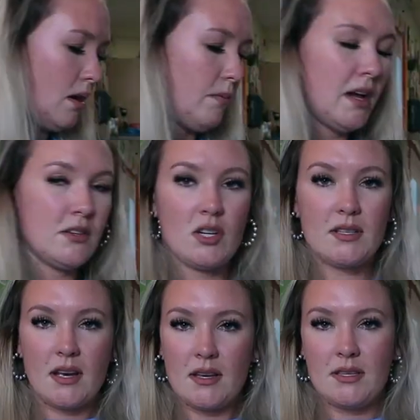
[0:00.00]
But
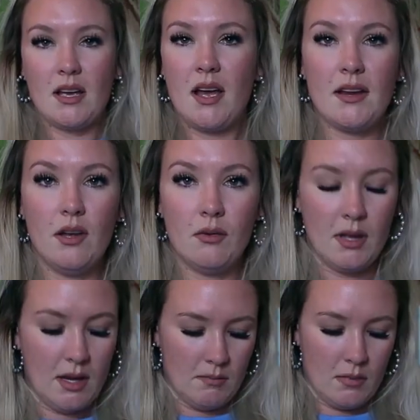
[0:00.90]
just because I know
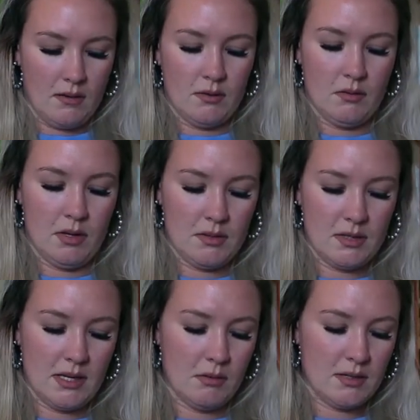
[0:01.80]
them, I've known them
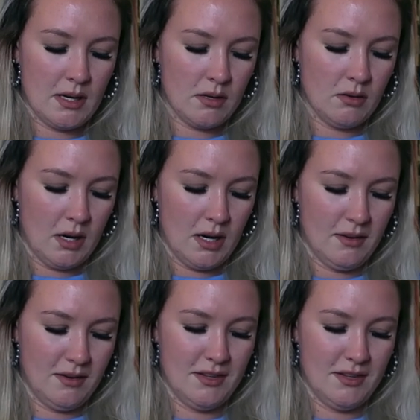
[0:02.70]
since they were in 2nd grade,